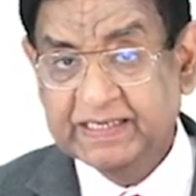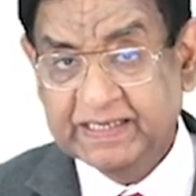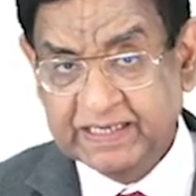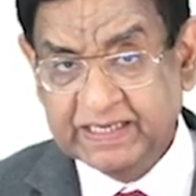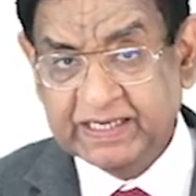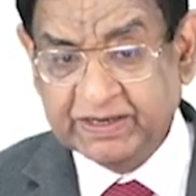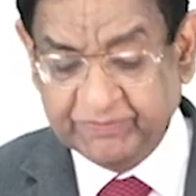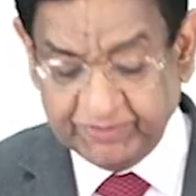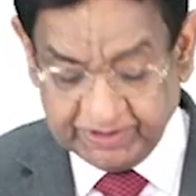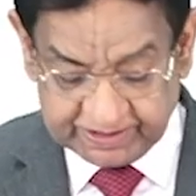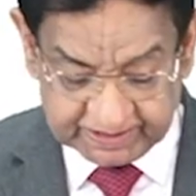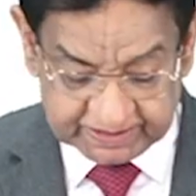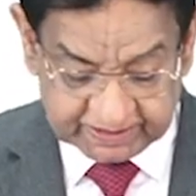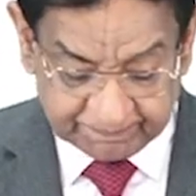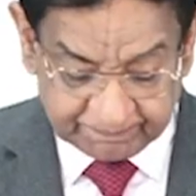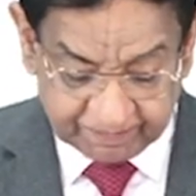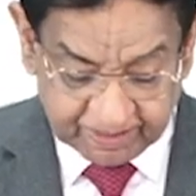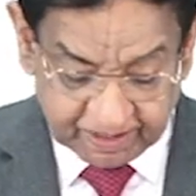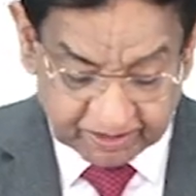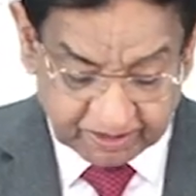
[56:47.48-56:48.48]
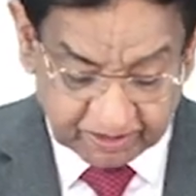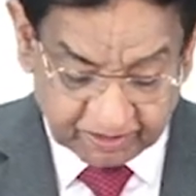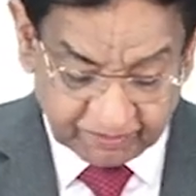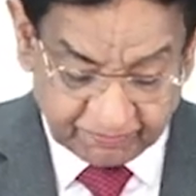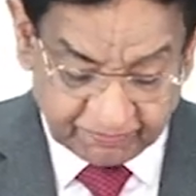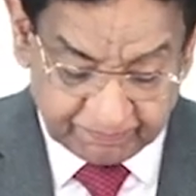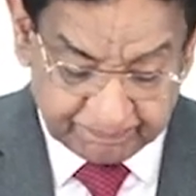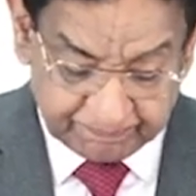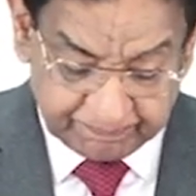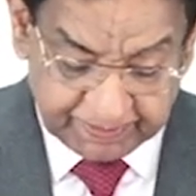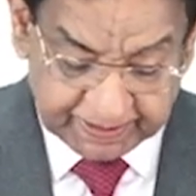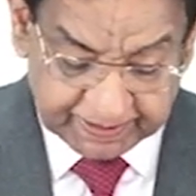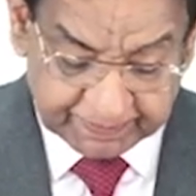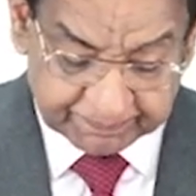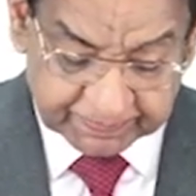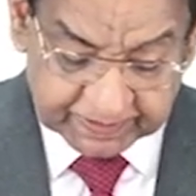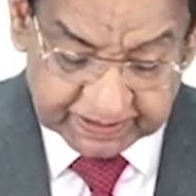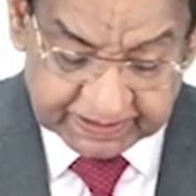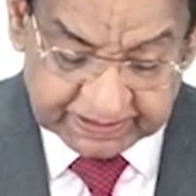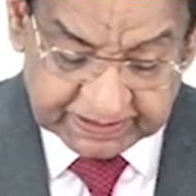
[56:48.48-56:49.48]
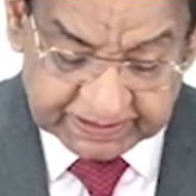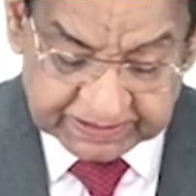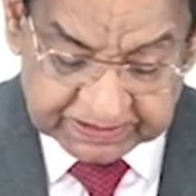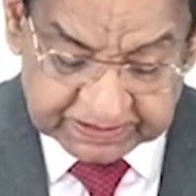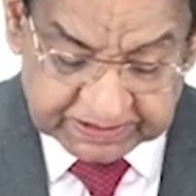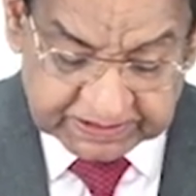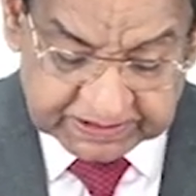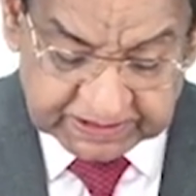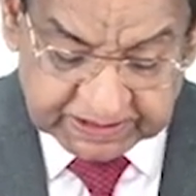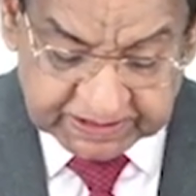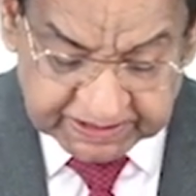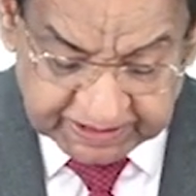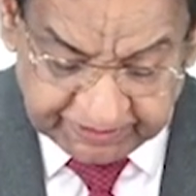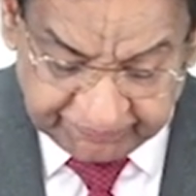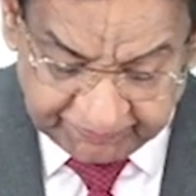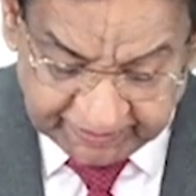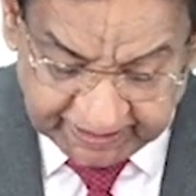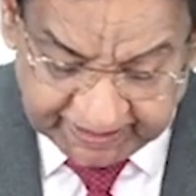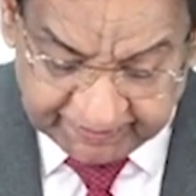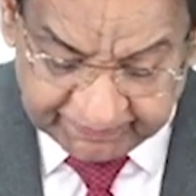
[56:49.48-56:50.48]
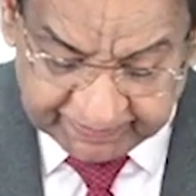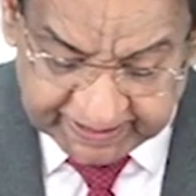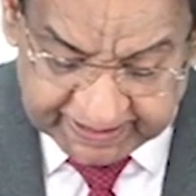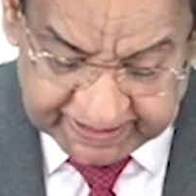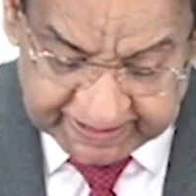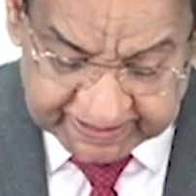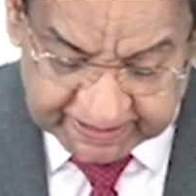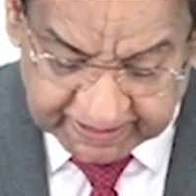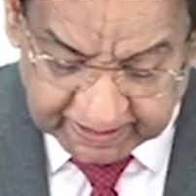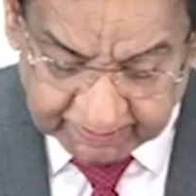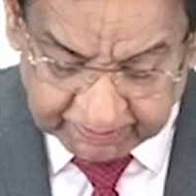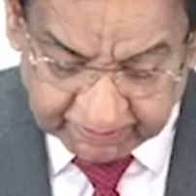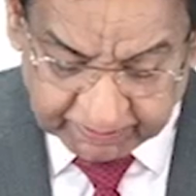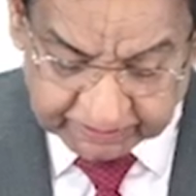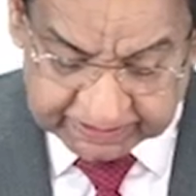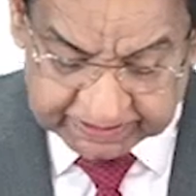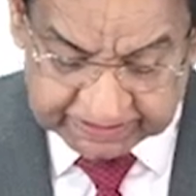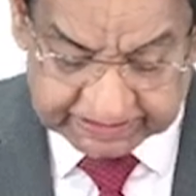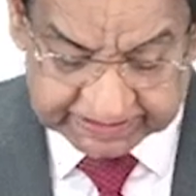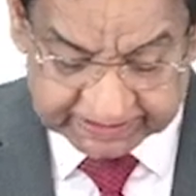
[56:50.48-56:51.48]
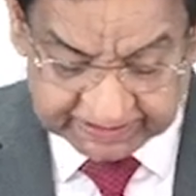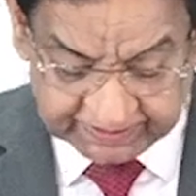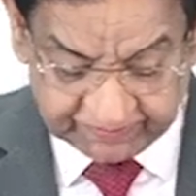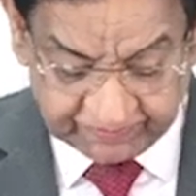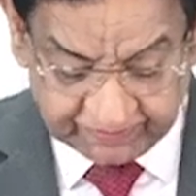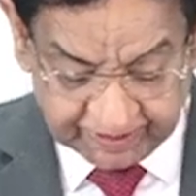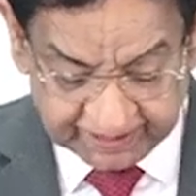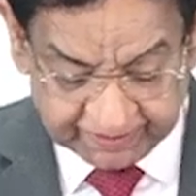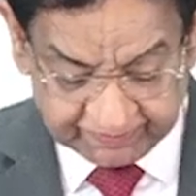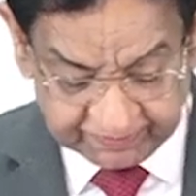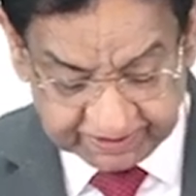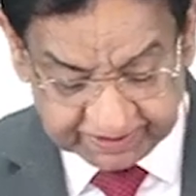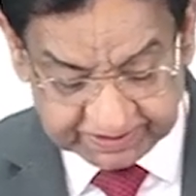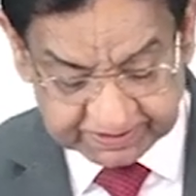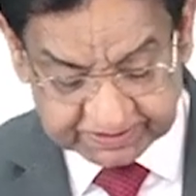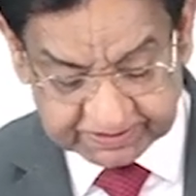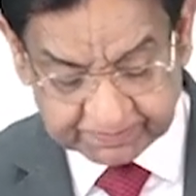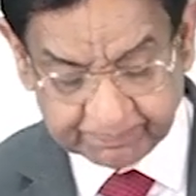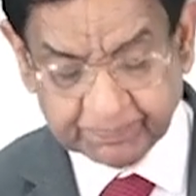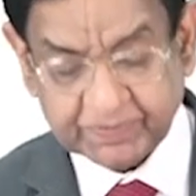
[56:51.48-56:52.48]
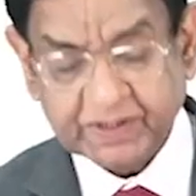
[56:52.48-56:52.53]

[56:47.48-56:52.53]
which is a part of B. 65 age above 65 years.